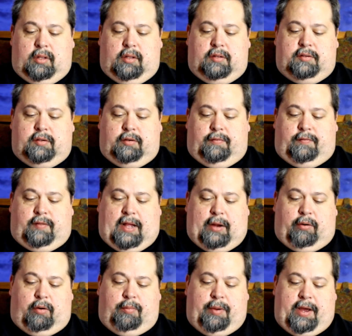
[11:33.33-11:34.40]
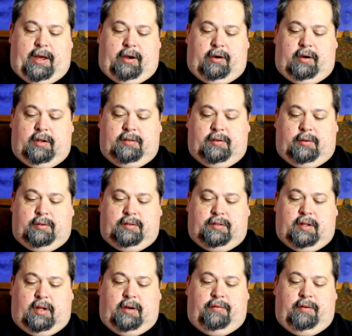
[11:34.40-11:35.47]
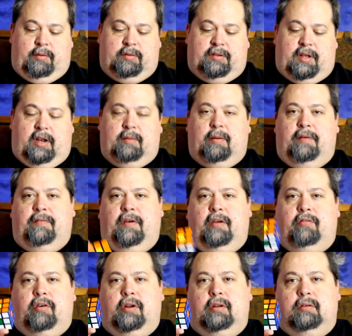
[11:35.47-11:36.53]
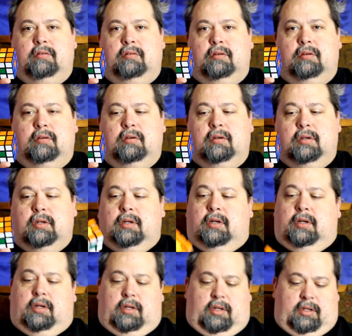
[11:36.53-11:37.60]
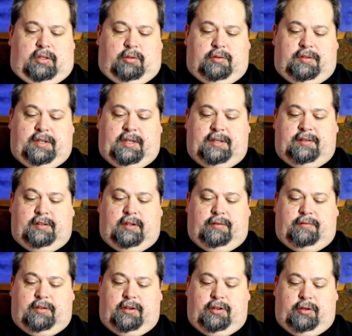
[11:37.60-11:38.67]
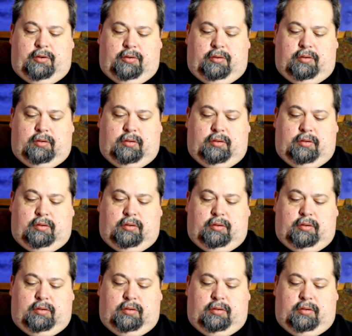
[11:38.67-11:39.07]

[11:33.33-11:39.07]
This little flower pattern, as I always thought of it, was kind of my favorite. So it was easy enough to do.